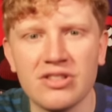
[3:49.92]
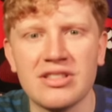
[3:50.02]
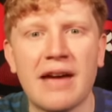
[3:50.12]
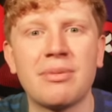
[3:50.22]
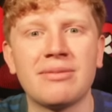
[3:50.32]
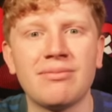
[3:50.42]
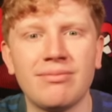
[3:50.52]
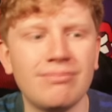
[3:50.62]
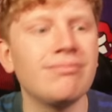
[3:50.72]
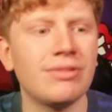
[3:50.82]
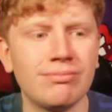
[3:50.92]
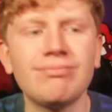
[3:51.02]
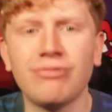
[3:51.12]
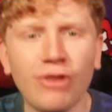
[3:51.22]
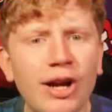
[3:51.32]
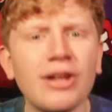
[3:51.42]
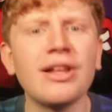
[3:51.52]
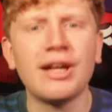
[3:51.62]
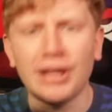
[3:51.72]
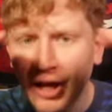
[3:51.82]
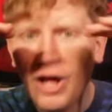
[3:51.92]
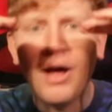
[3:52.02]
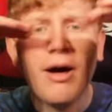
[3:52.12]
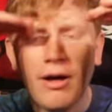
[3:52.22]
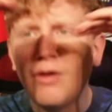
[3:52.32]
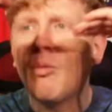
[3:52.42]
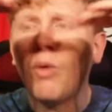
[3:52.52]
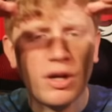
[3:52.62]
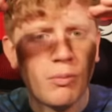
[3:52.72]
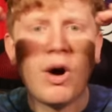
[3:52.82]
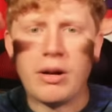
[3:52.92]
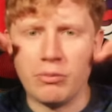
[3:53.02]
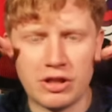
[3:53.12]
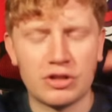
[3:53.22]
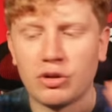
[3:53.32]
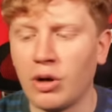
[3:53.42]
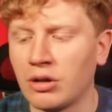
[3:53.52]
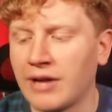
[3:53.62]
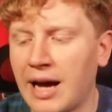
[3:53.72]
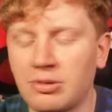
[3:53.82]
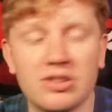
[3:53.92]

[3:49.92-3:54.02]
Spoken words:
have been really 1-1 with the Toronto Raptors in